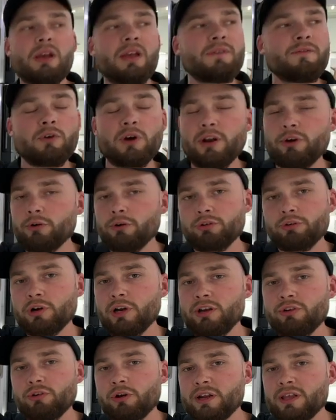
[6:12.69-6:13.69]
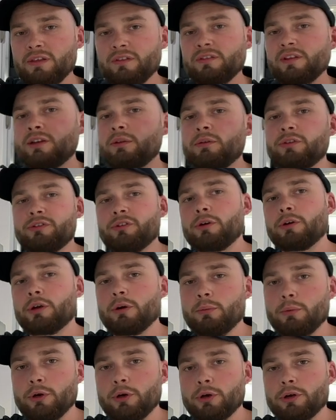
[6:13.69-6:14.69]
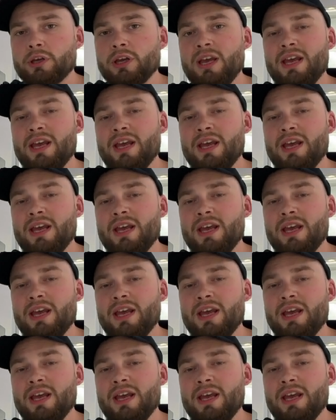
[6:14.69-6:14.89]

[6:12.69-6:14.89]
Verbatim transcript: If you're under a tree trying to get signal, it's not going to work.